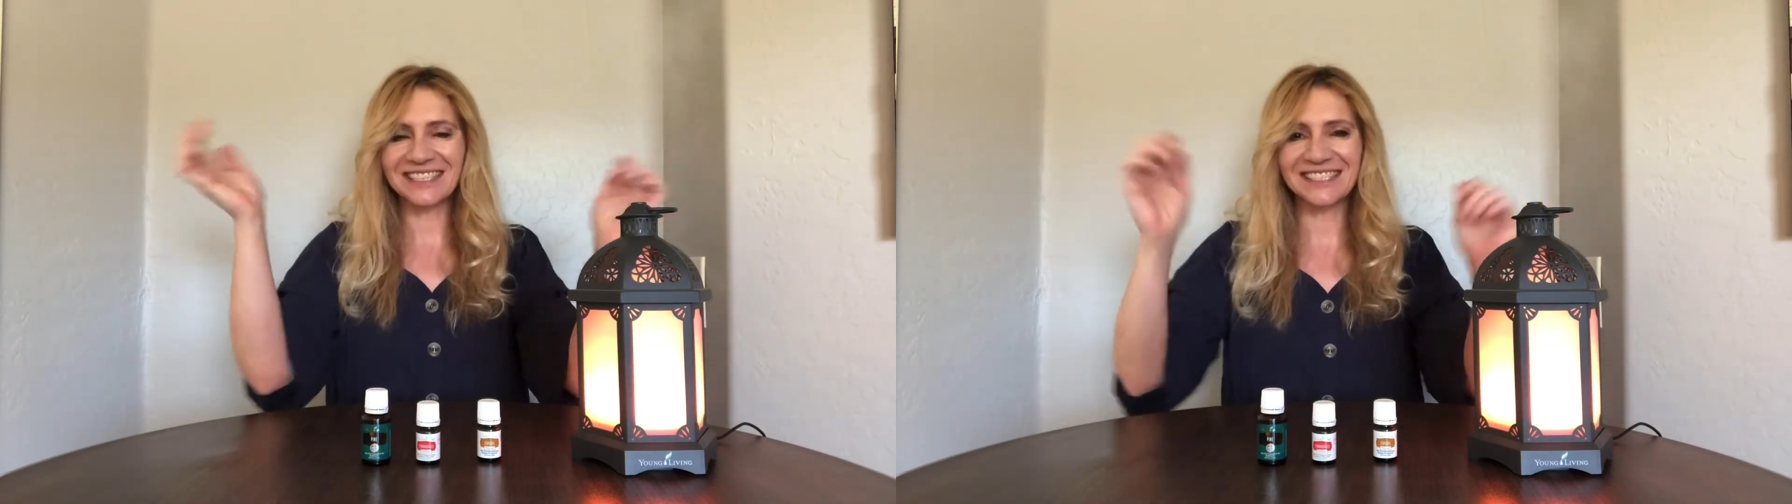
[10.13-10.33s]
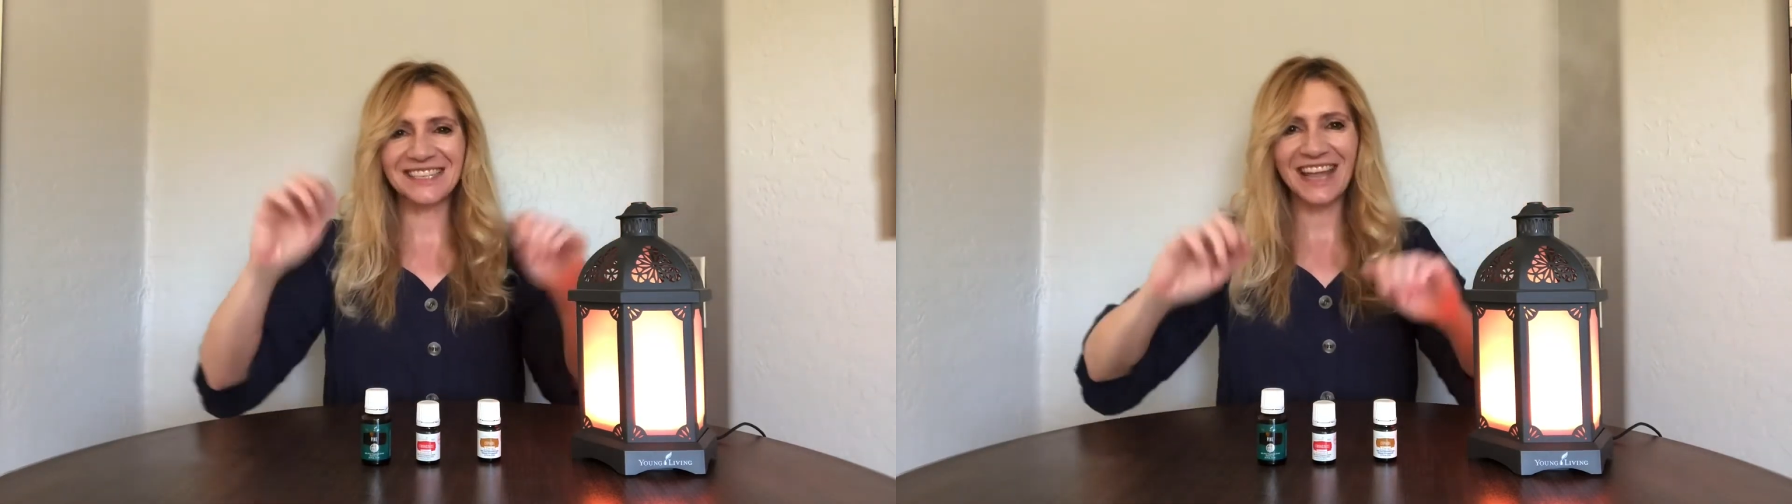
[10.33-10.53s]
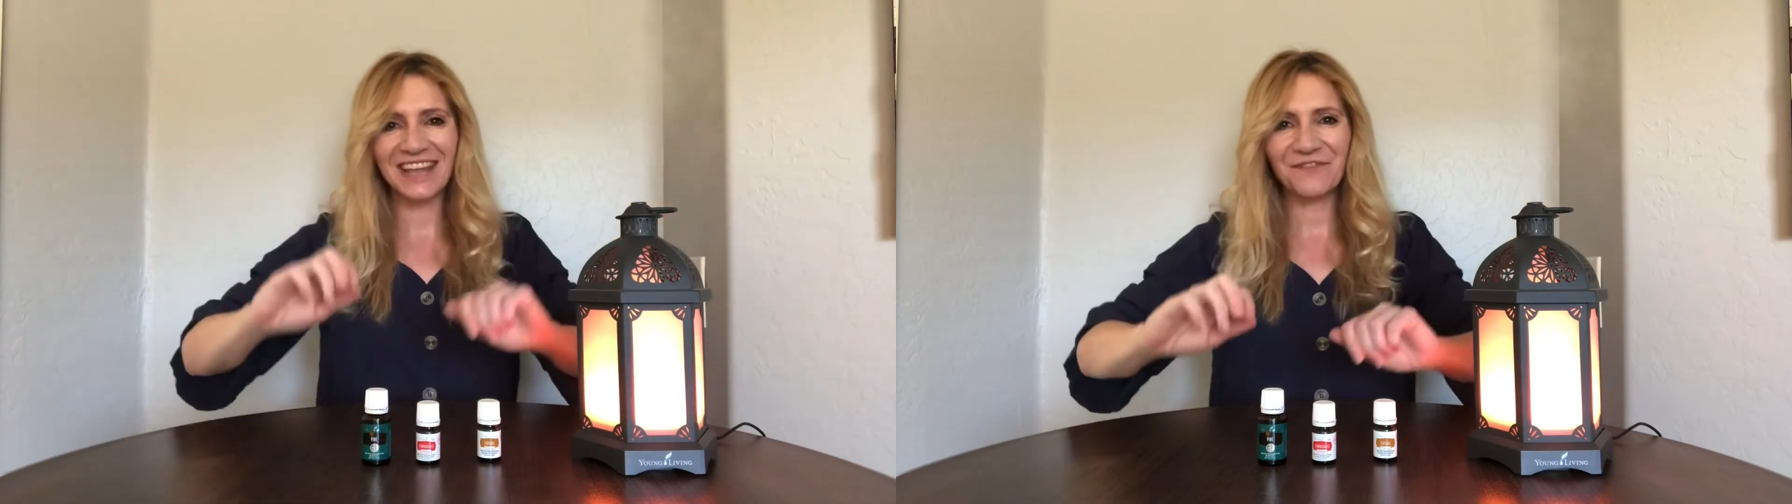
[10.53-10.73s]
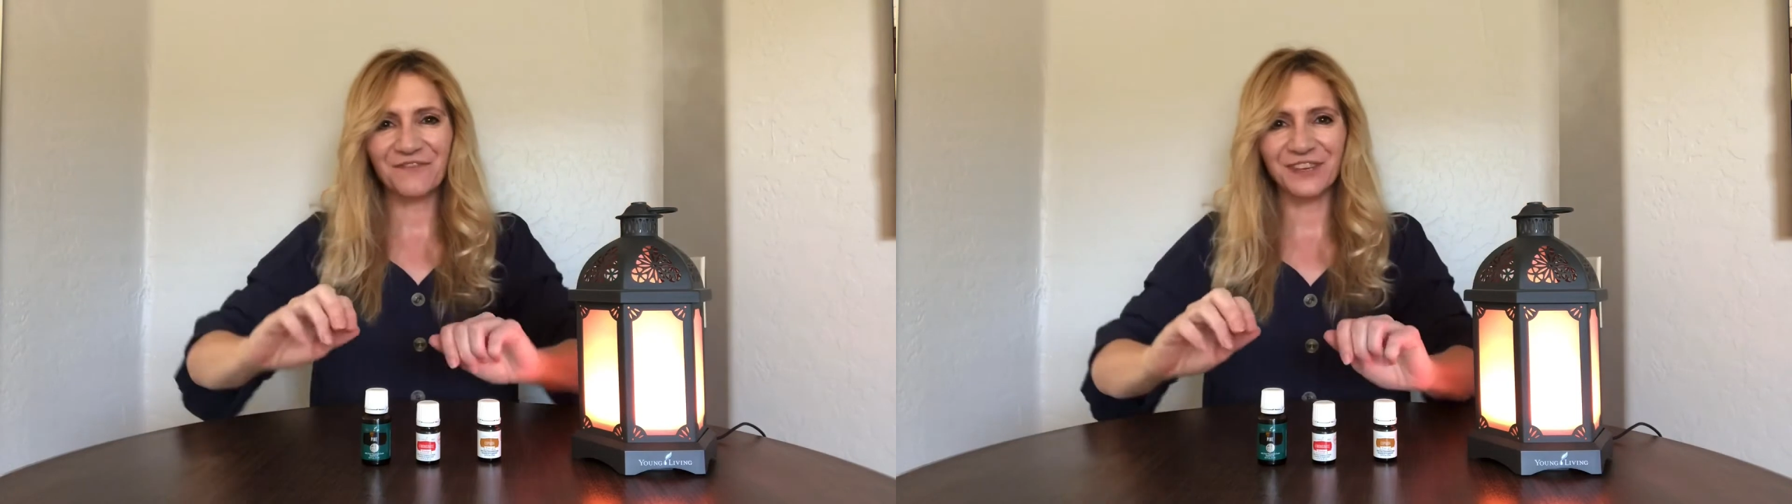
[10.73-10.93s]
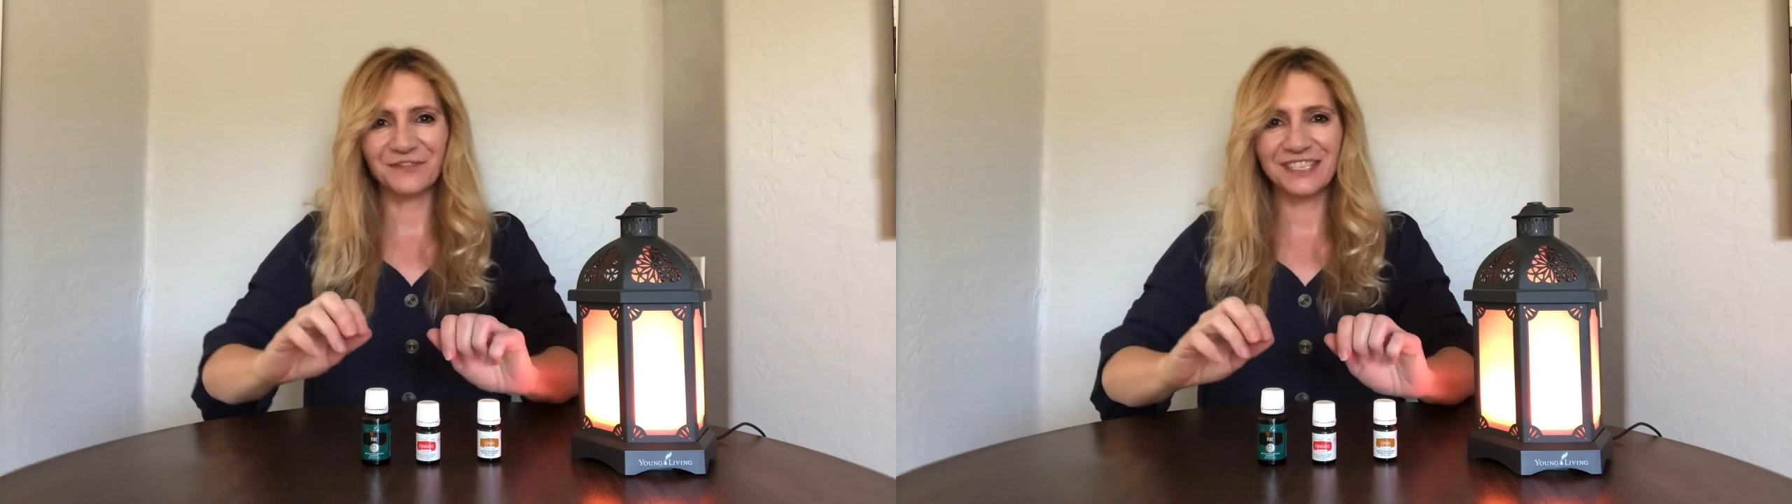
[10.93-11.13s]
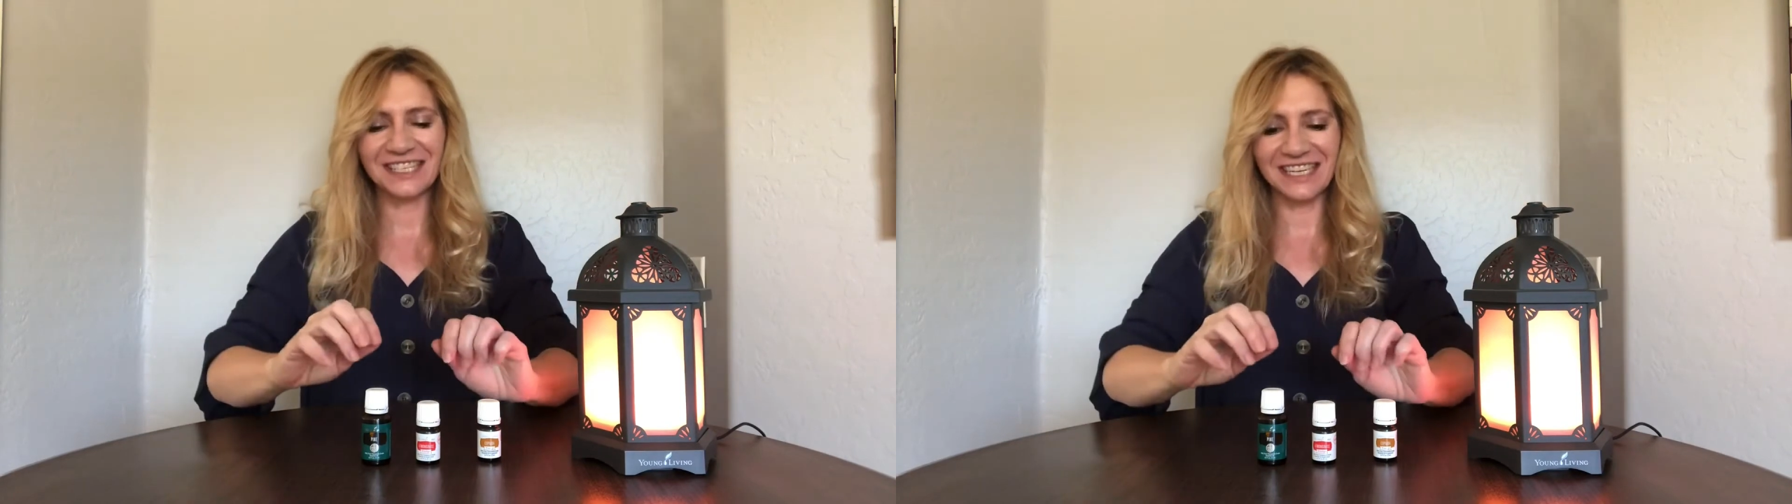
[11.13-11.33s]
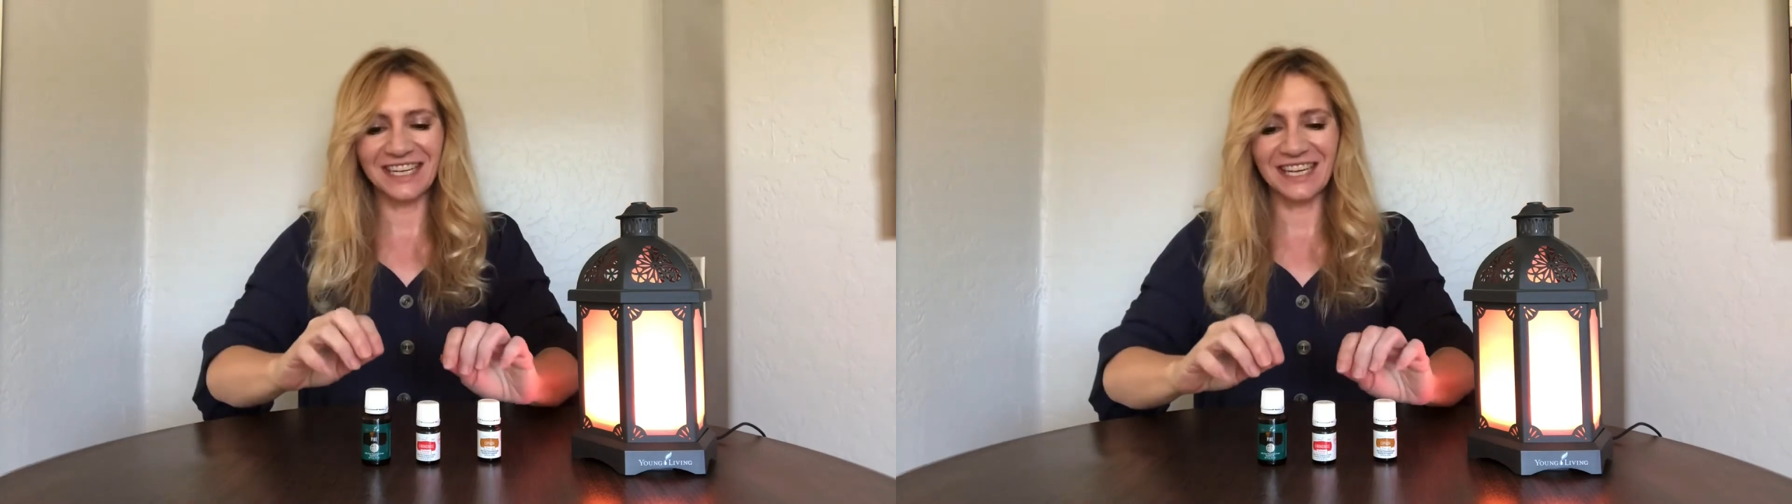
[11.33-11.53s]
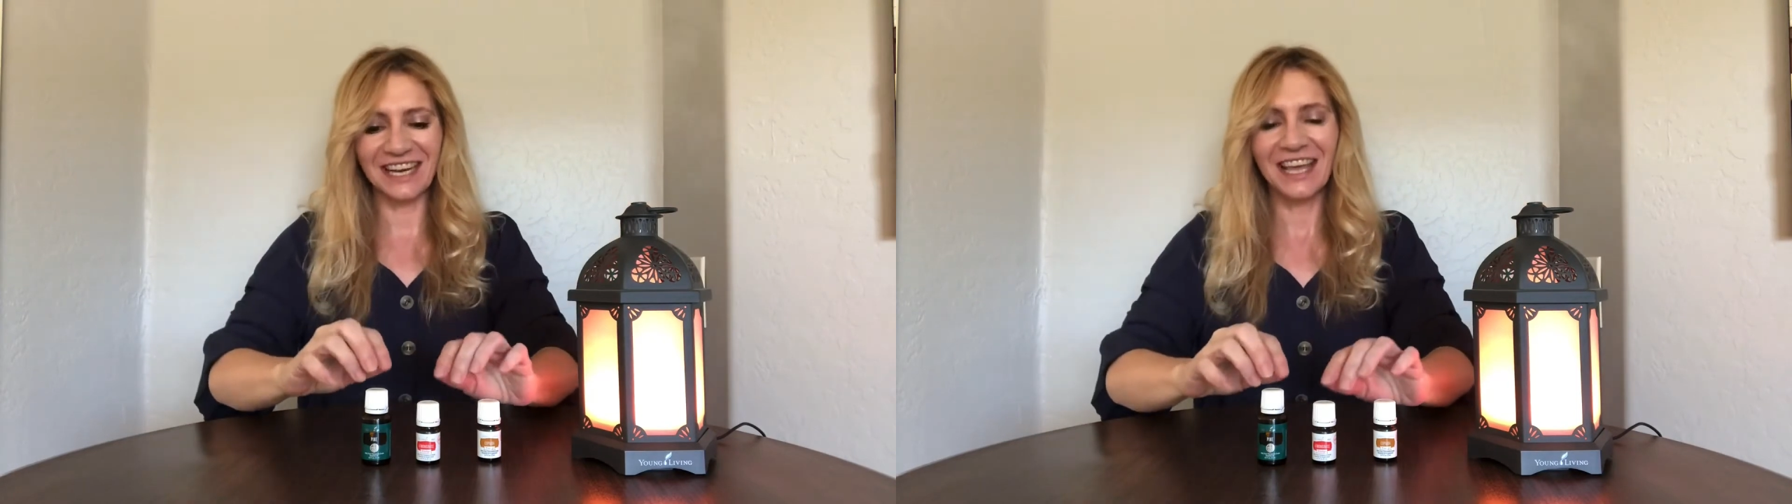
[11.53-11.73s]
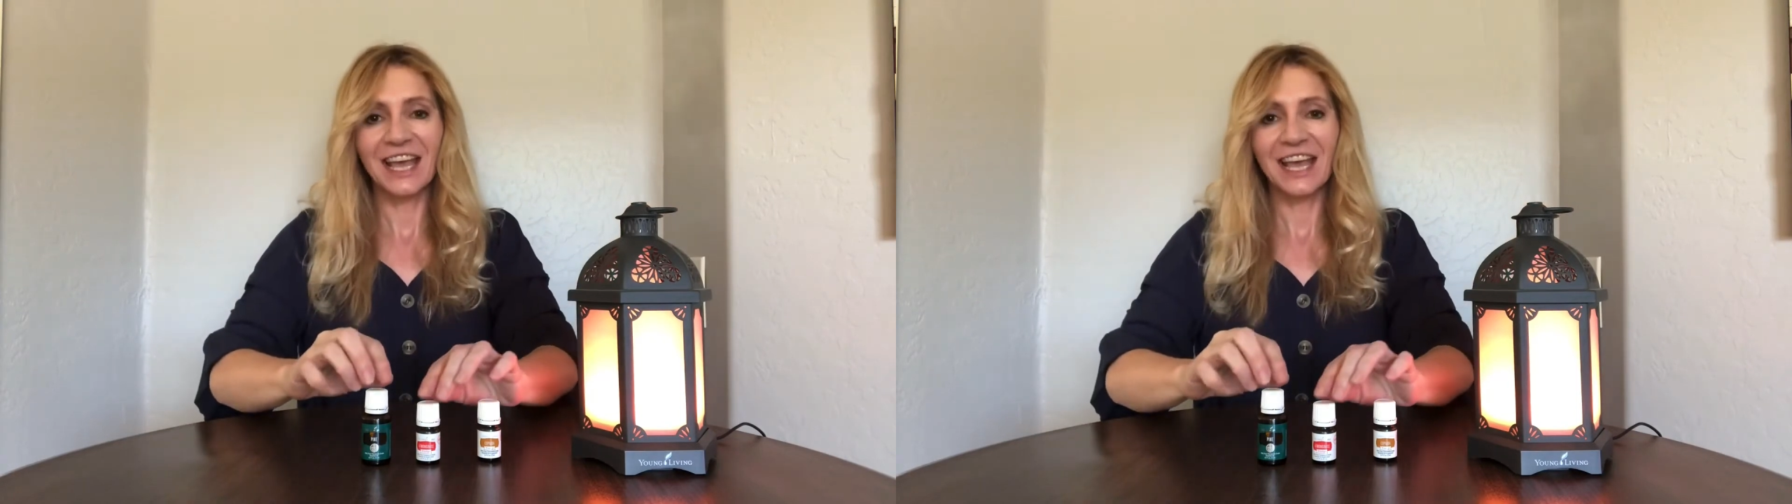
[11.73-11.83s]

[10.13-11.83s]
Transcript: Day 15.